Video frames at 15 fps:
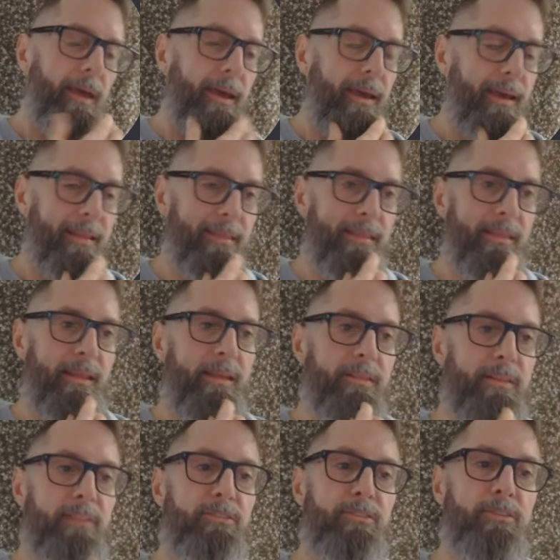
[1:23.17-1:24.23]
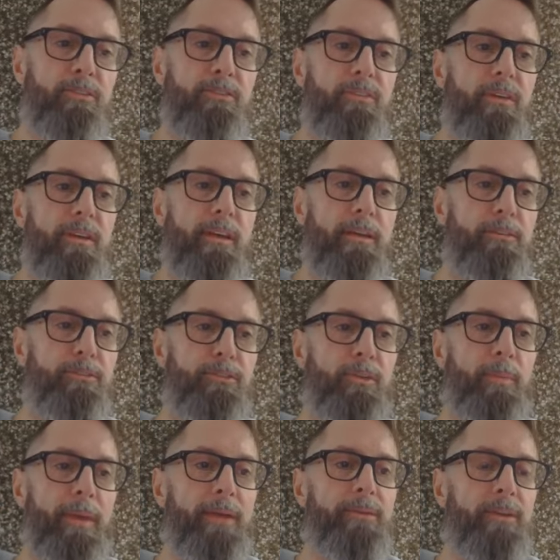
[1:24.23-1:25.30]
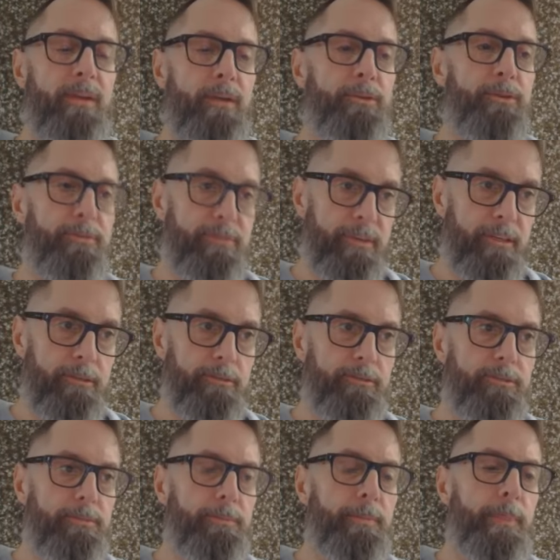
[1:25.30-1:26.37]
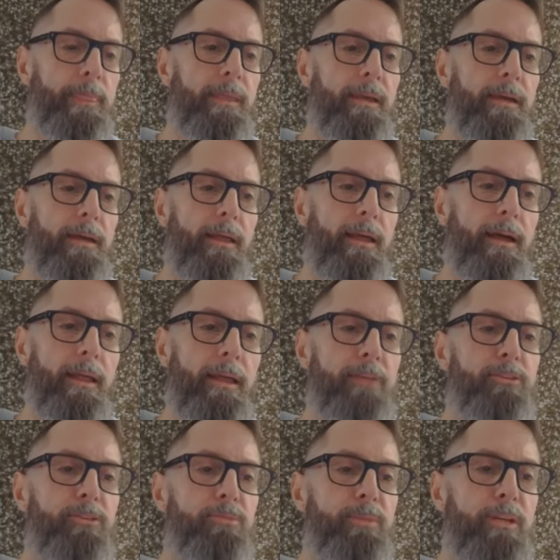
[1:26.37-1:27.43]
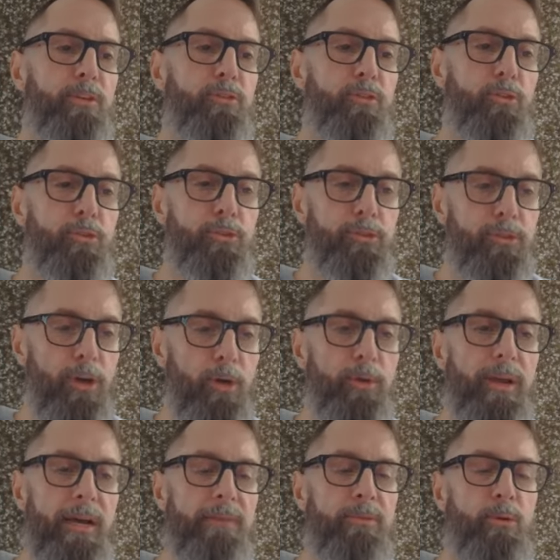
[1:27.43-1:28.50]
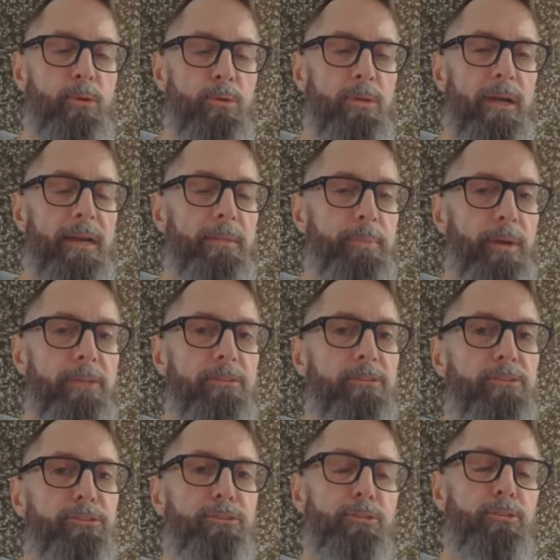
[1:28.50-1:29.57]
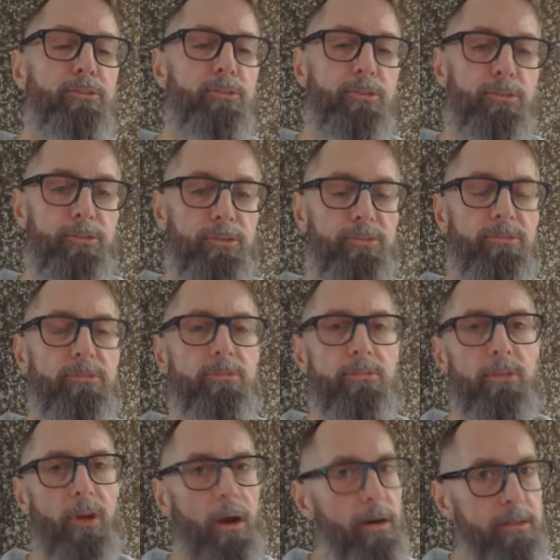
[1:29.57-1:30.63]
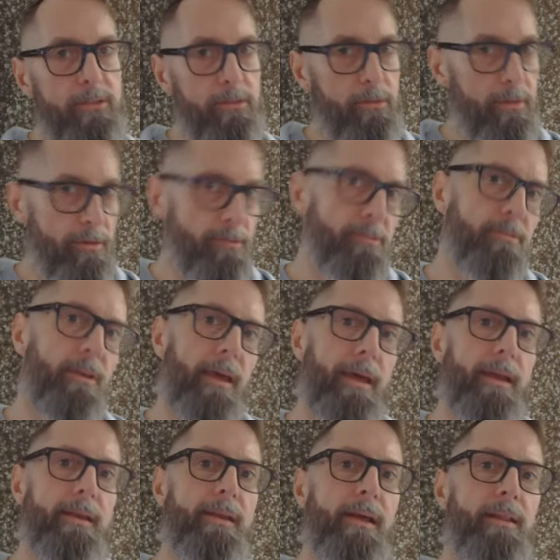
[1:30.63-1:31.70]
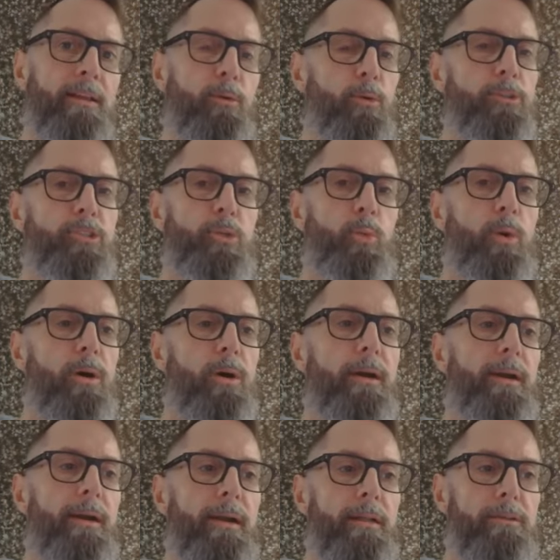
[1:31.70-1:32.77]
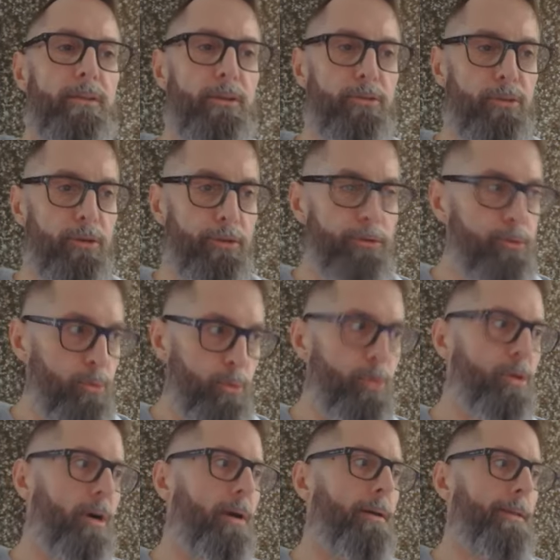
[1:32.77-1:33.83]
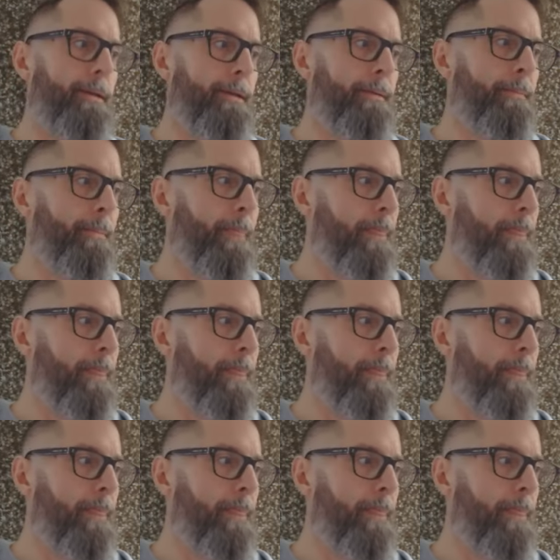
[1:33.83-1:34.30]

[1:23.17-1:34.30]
And this is a semantic interface. That just means you don't have a whole lot of buttons. You just talk to this and tell it what you want, and it does all the tool calling.